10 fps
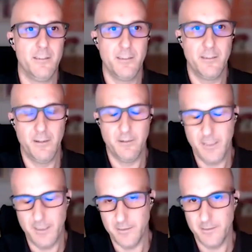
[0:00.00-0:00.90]
their
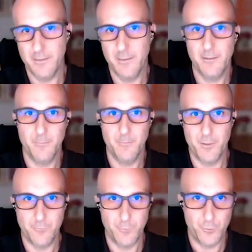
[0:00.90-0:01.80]
keys,
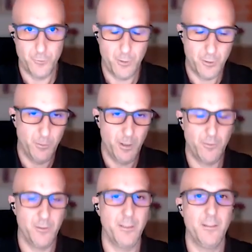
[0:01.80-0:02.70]
because for sure you are
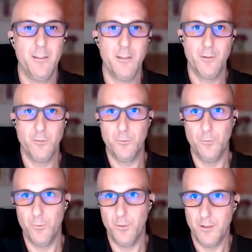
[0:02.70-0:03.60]
going
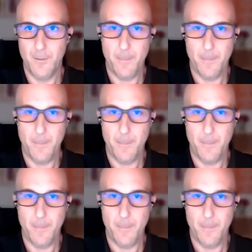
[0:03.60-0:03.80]
to